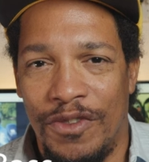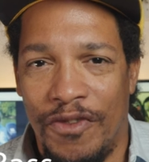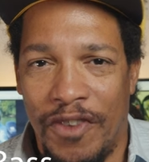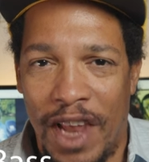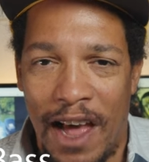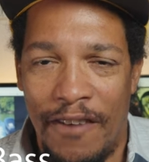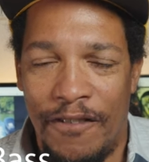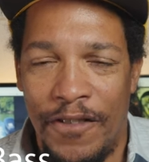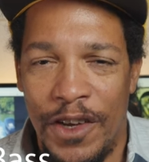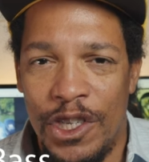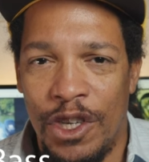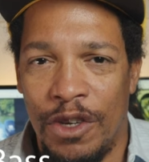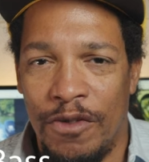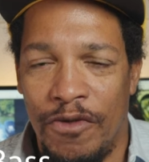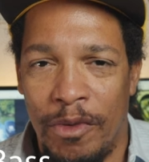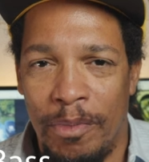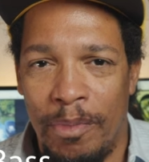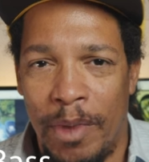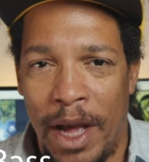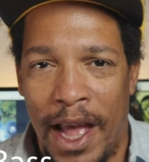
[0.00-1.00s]
It's fly fishing
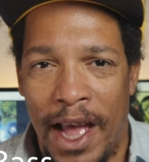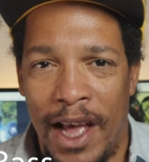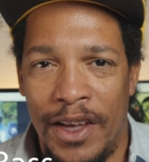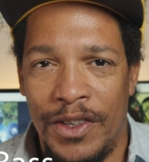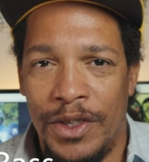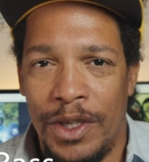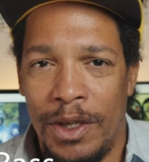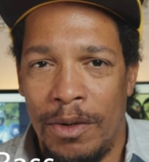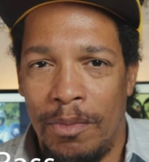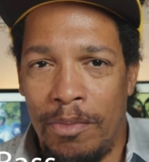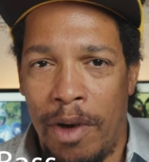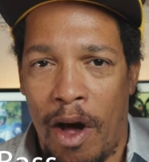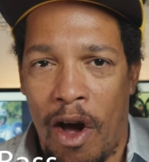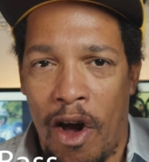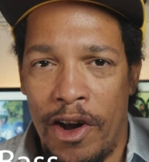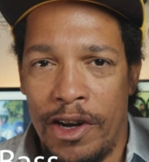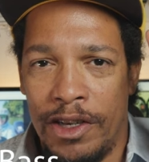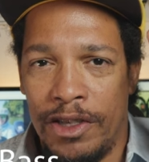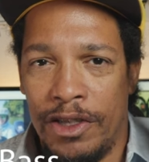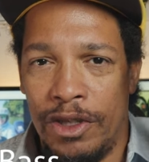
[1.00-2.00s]
for bass,
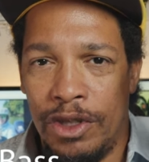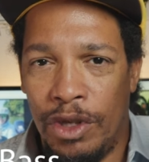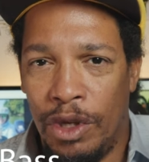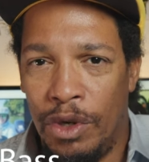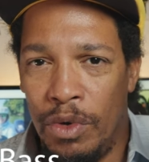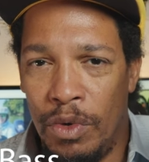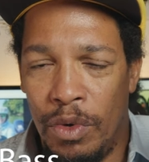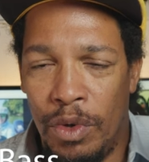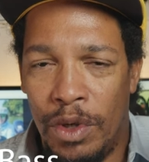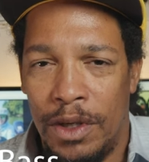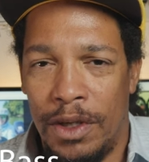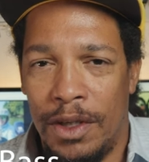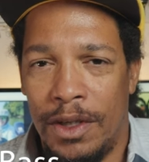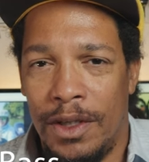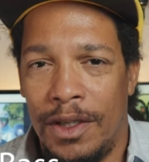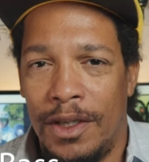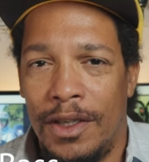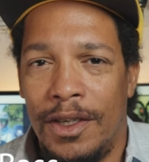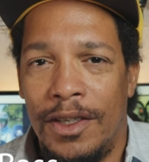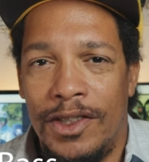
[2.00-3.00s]
part two.
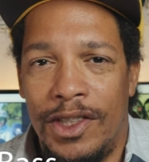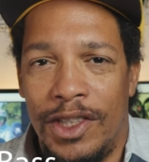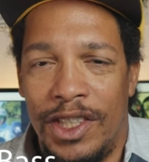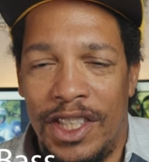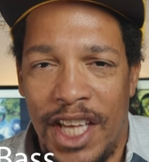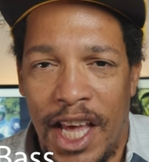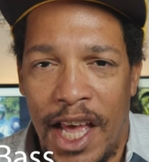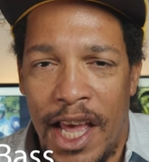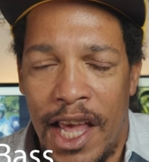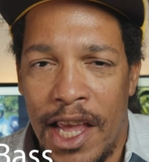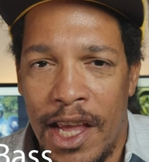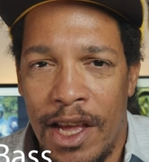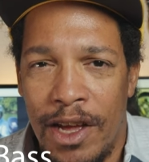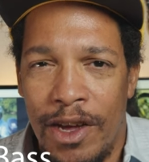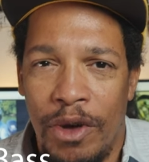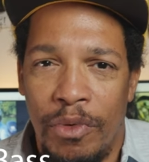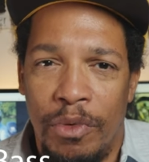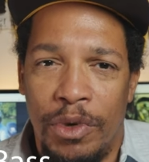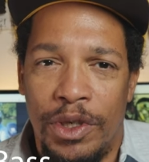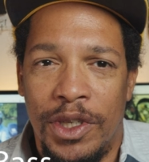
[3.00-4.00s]
Today,
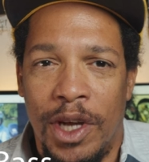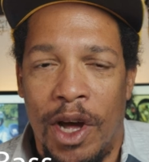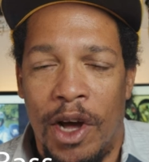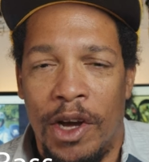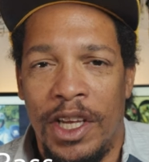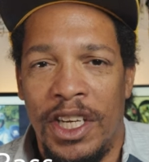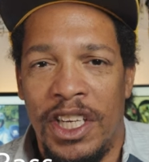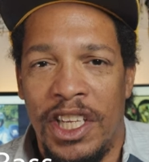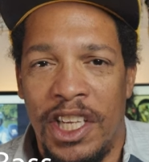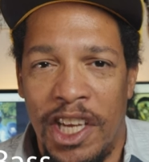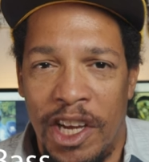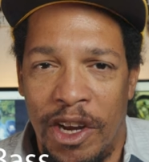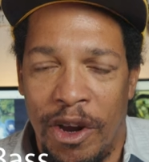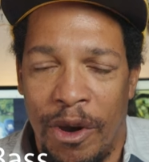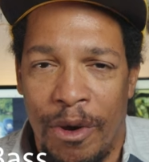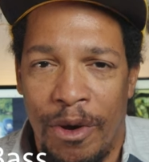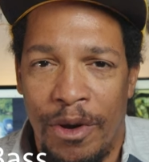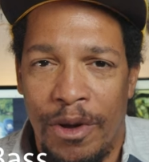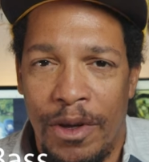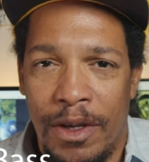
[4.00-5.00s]
we're talking
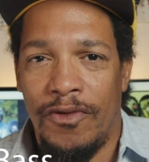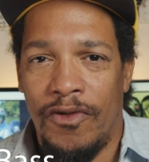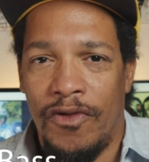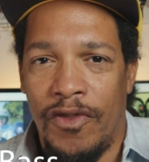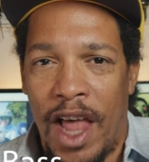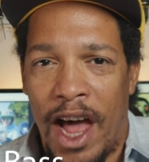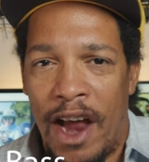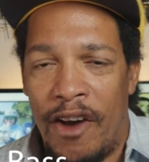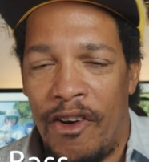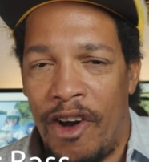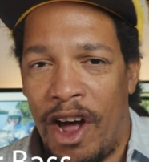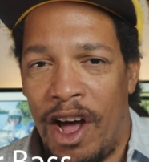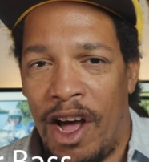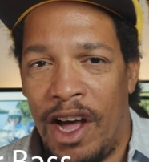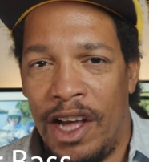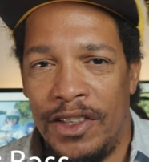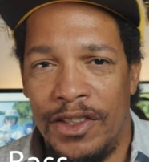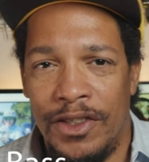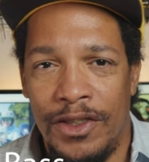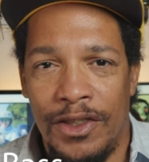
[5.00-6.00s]
gear. Fly
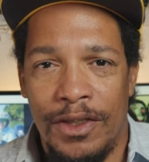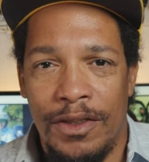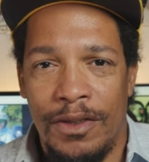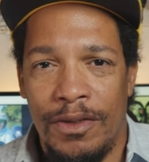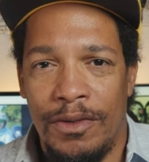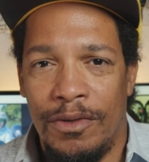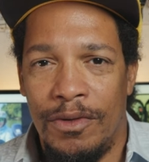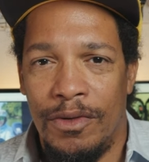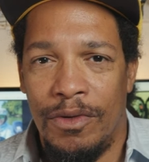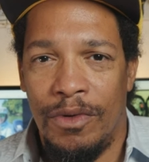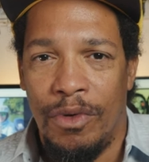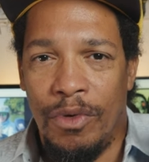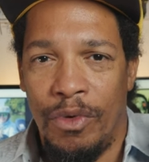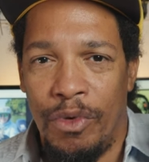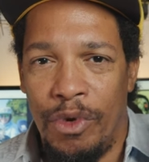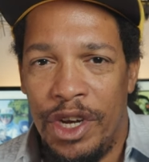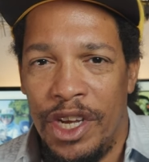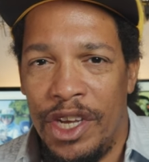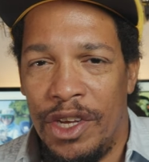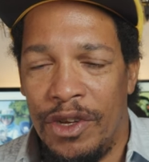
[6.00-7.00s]
rods,
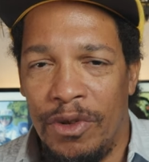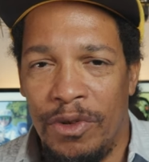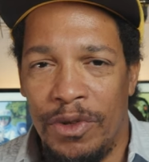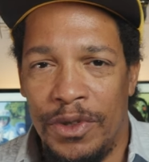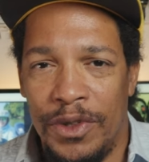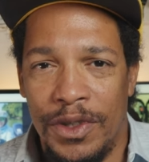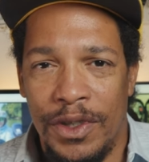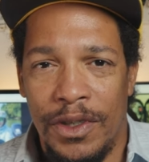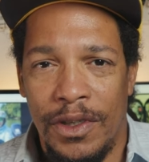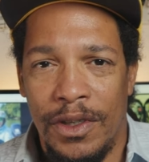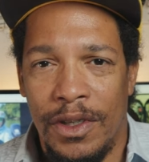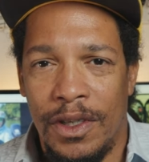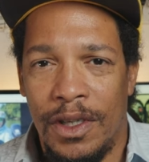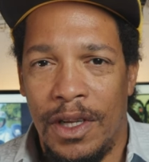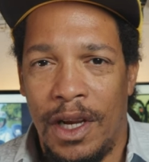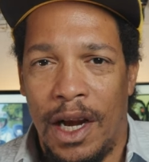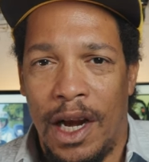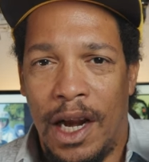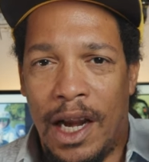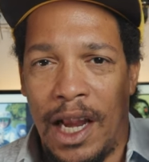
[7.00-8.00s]
reels,
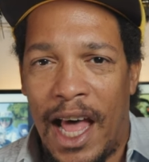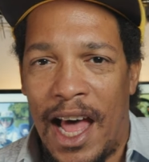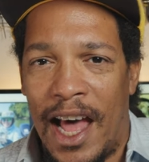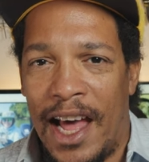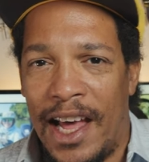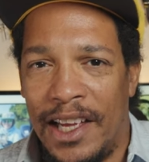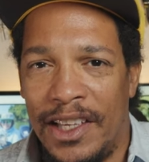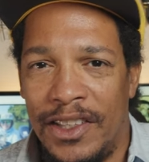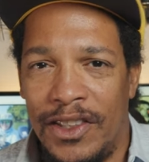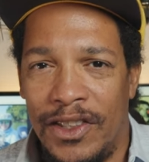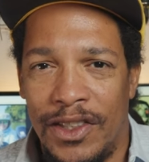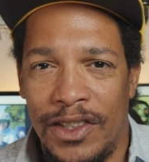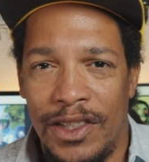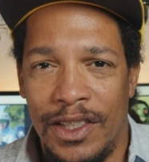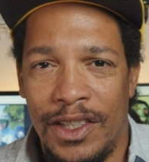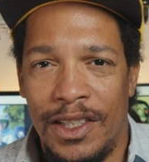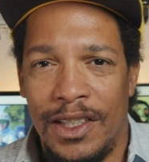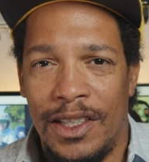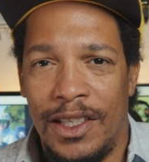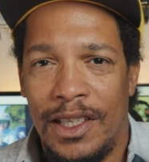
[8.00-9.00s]
lines,
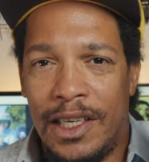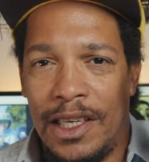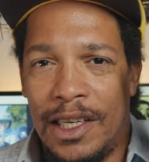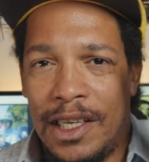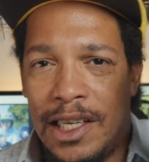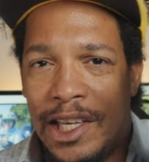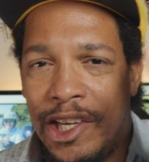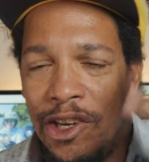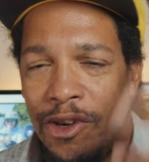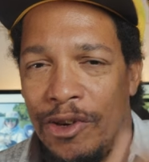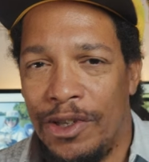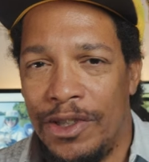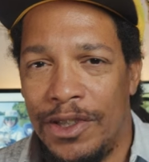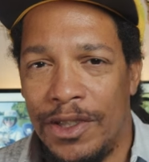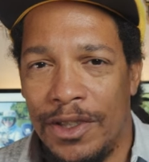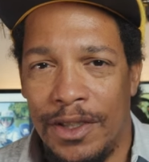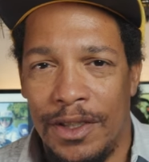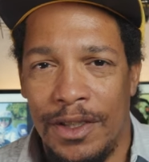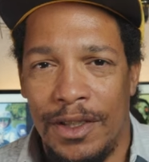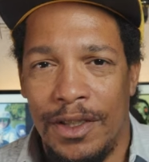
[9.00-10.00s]

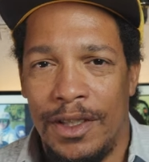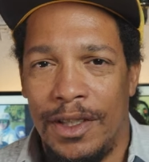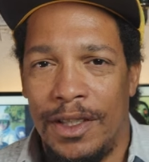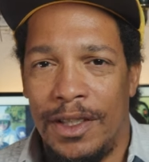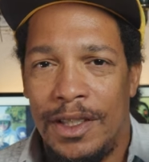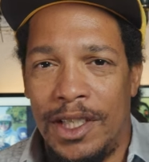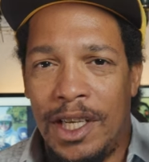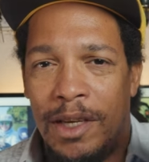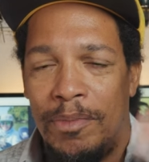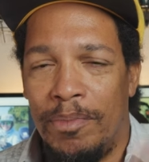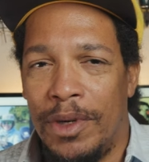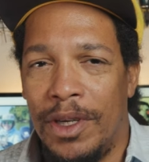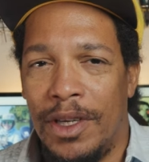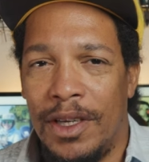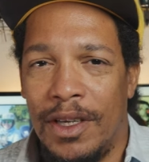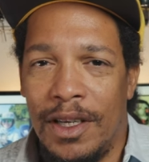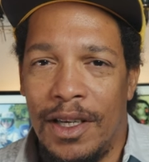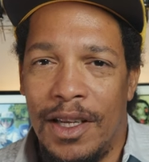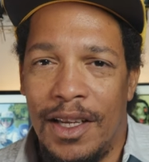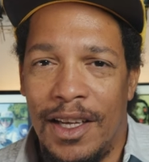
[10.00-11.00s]
leaders,
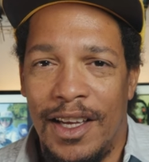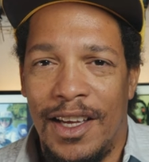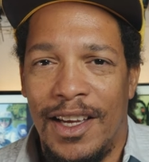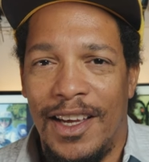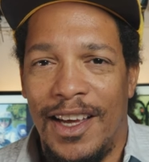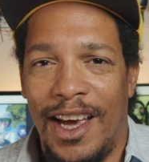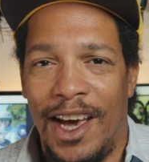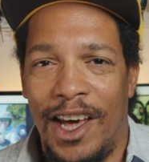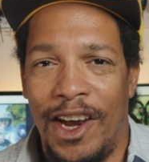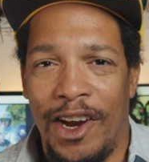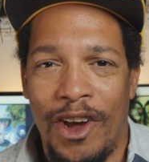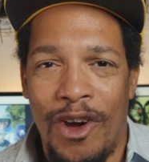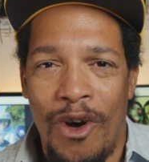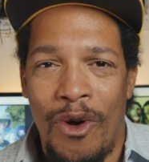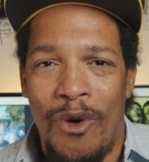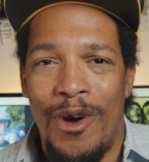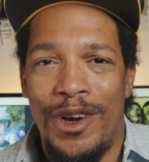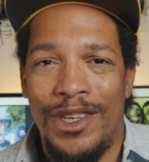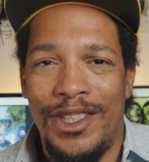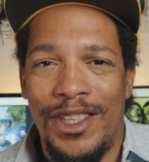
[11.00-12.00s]
tippet, and of
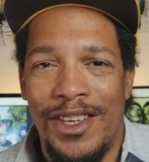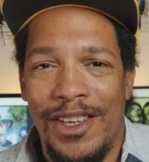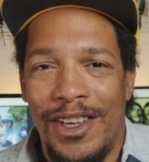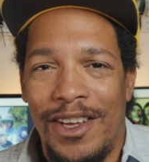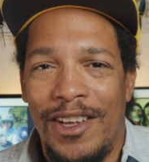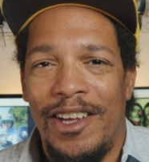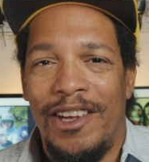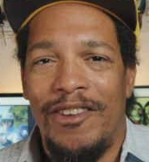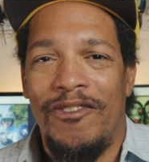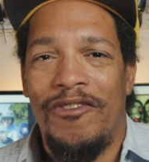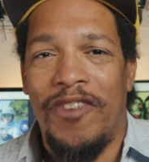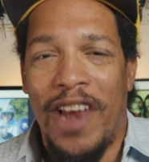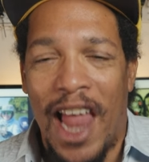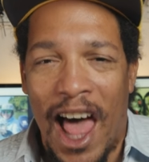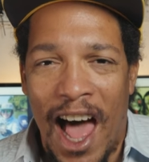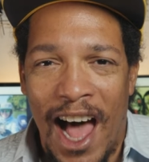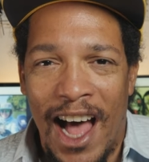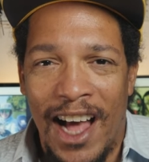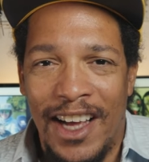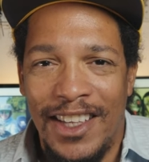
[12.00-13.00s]
course,
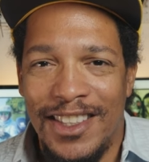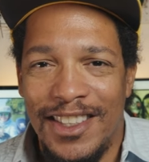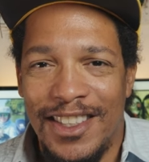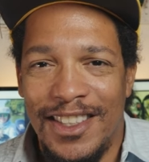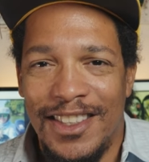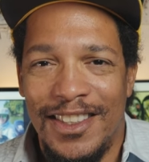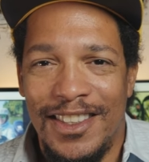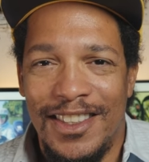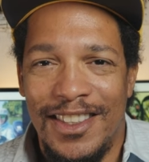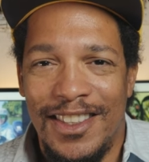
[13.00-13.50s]
flies.